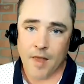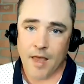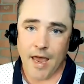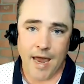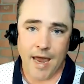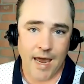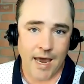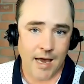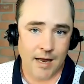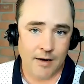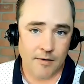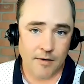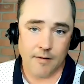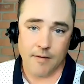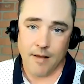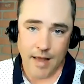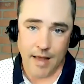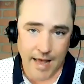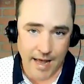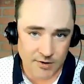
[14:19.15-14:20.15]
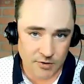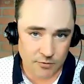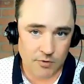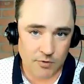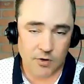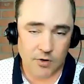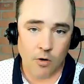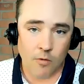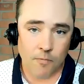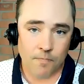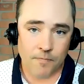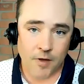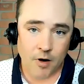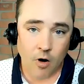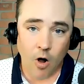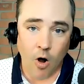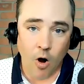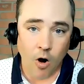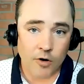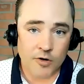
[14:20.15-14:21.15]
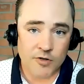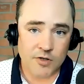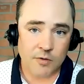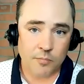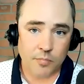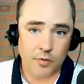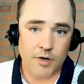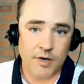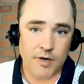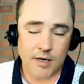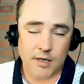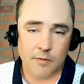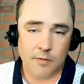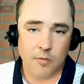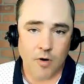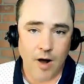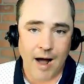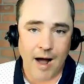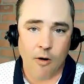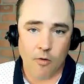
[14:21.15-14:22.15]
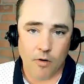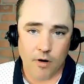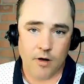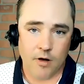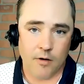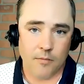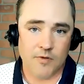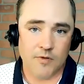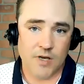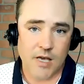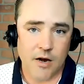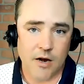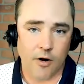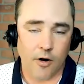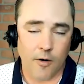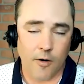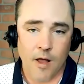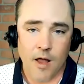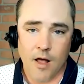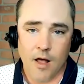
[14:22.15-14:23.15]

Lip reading: And as a result, there are some predictable outcomes here.